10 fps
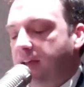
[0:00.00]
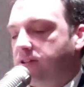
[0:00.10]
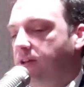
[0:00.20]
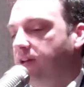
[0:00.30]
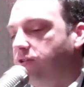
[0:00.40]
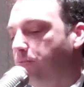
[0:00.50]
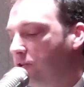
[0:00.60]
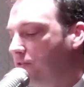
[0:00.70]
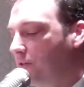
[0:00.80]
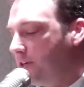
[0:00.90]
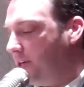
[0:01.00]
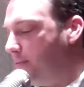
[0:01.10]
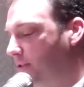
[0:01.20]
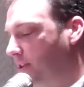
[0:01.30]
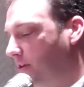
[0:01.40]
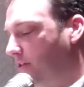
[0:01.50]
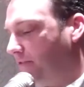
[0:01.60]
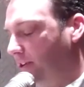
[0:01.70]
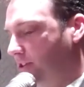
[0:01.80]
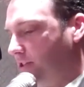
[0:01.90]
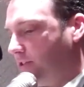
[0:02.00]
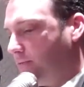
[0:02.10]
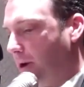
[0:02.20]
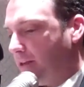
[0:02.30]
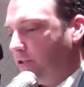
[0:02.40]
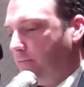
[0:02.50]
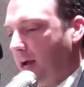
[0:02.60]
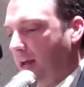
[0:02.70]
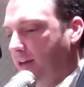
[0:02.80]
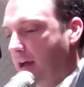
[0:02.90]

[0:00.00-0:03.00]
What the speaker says: Yes, so Merciful Redeemer, the orphanage, is sponsored by a